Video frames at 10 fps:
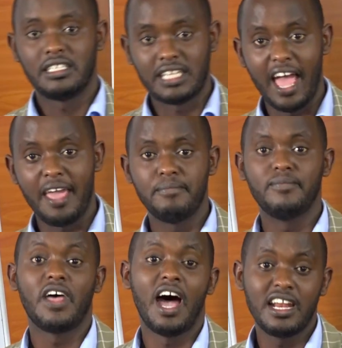time
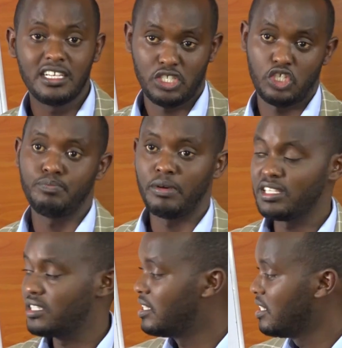and
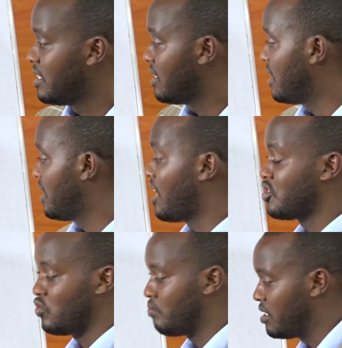space that has
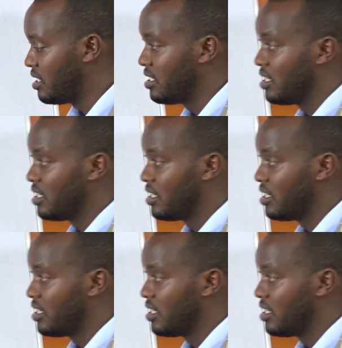to be